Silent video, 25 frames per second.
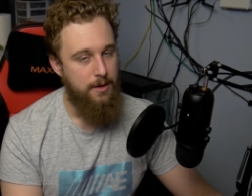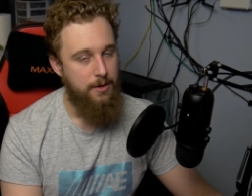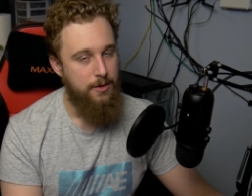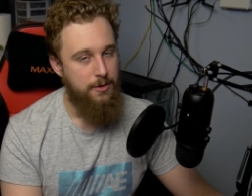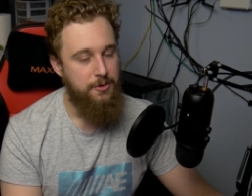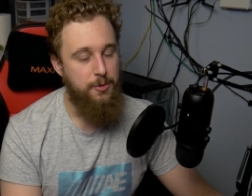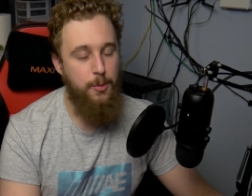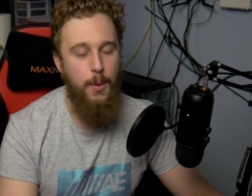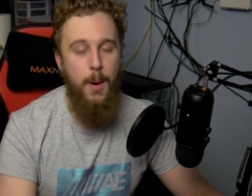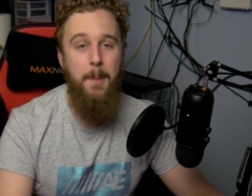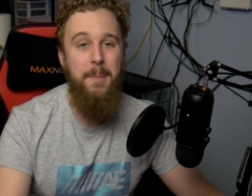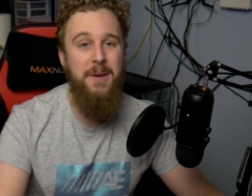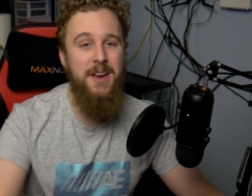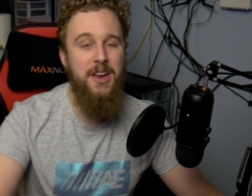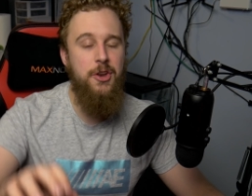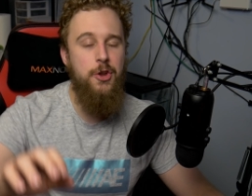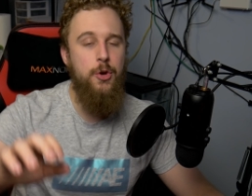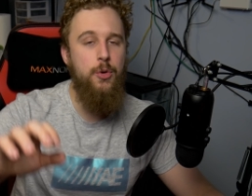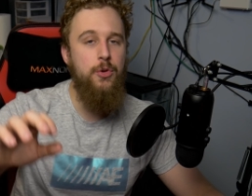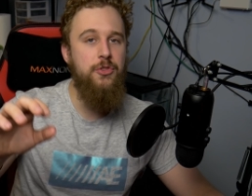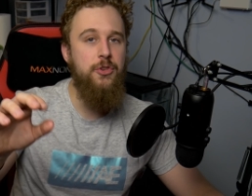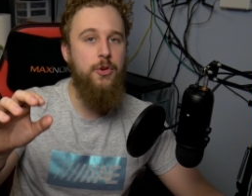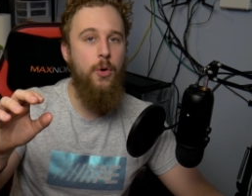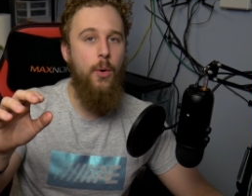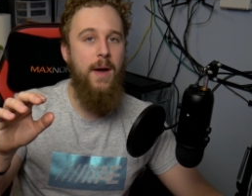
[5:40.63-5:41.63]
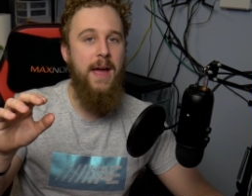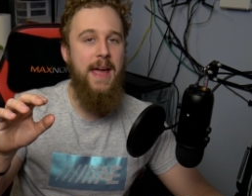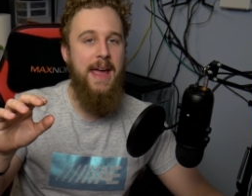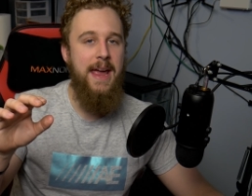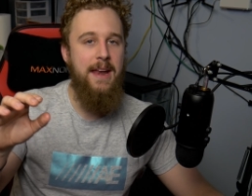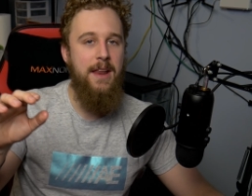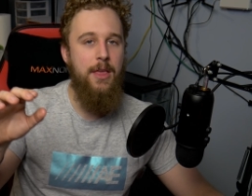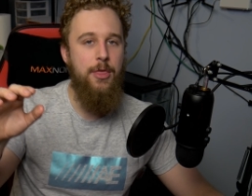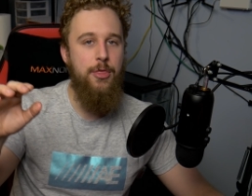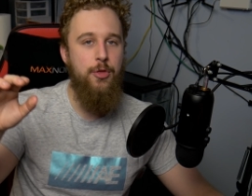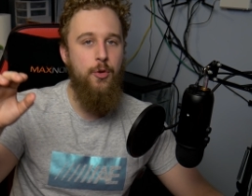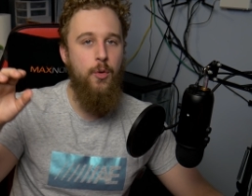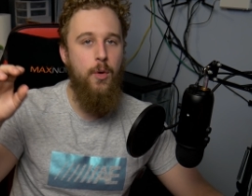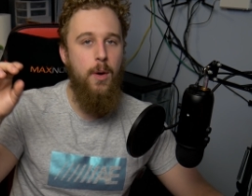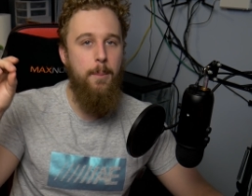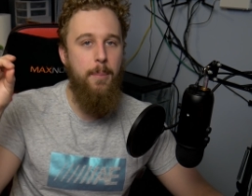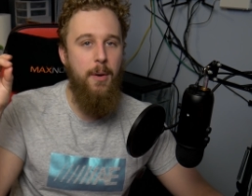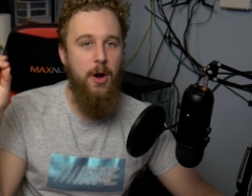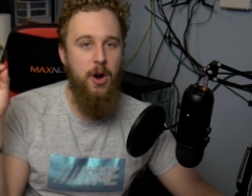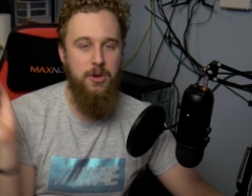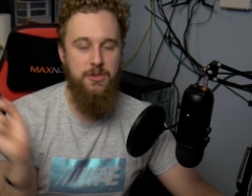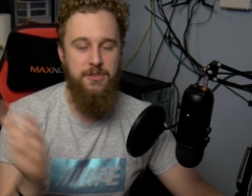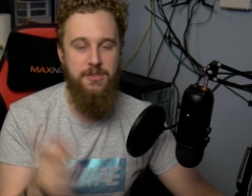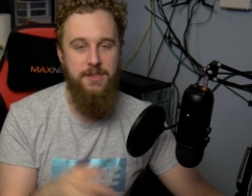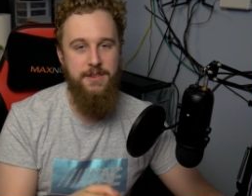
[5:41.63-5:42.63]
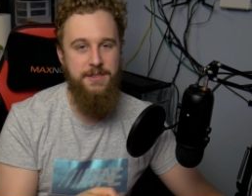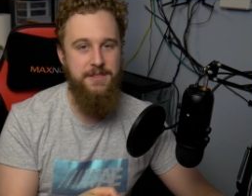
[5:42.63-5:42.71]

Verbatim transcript: So what I'm gonna do is go ahead and throw a parts